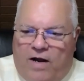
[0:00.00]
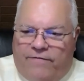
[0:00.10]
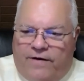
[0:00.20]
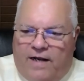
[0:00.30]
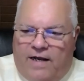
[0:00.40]
my
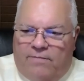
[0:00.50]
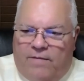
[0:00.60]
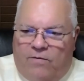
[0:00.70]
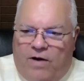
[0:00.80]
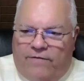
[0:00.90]
wife and I.
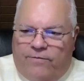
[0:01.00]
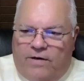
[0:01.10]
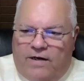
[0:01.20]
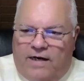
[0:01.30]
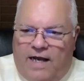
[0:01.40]
My wife
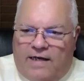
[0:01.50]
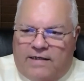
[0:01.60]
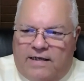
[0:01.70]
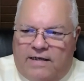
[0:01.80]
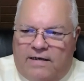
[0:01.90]
really
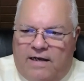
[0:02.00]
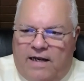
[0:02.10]
liked it.